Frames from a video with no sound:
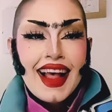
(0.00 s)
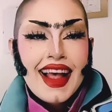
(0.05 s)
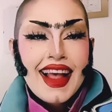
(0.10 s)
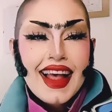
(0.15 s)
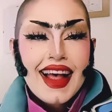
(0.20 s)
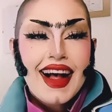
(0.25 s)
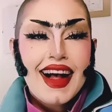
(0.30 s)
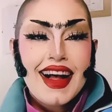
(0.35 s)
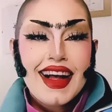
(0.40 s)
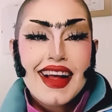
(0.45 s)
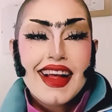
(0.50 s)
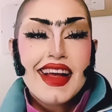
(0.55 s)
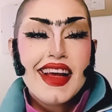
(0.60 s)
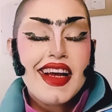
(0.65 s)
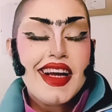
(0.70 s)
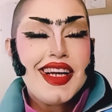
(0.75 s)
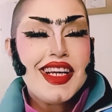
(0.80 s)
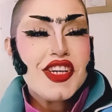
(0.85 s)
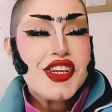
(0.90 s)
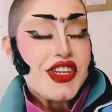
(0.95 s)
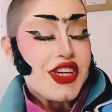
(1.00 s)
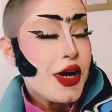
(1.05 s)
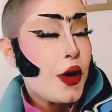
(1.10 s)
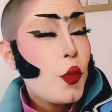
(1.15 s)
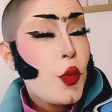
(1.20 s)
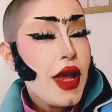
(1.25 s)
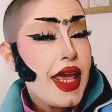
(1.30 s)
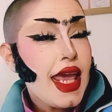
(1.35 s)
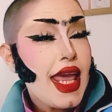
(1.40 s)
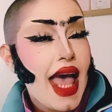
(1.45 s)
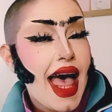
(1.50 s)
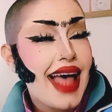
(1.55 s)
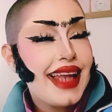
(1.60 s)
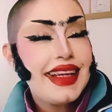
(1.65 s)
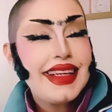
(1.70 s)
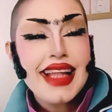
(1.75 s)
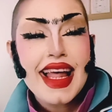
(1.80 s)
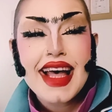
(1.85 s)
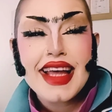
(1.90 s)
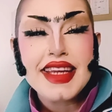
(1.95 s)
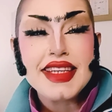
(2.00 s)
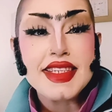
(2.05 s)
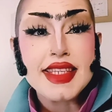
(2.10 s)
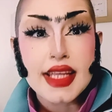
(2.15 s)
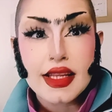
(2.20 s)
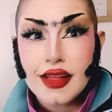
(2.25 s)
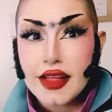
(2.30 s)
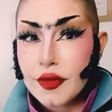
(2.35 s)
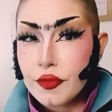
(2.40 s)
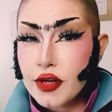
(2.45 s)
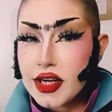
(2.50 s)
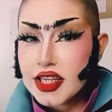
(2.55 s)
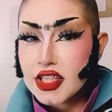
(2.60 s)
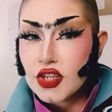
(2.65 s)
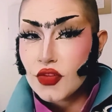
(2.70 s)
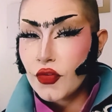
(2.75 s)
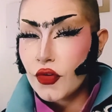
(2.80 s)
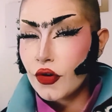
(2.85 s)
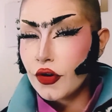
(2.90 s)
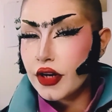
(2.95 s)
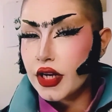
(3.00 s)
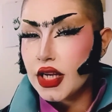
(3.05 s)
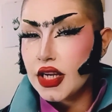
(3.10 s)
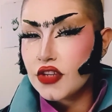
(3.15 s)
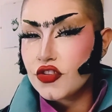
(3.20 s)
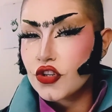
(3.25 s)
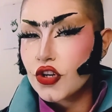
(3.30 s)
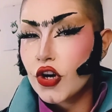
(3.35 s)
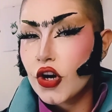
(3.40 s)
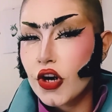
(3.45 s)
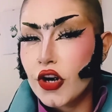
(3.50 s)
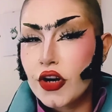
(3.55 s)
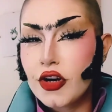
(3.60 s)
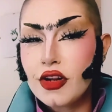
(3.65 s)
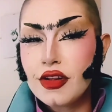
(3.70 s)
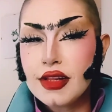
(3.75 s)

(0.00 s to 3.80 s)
Shall we analyze the lyrics for each girl?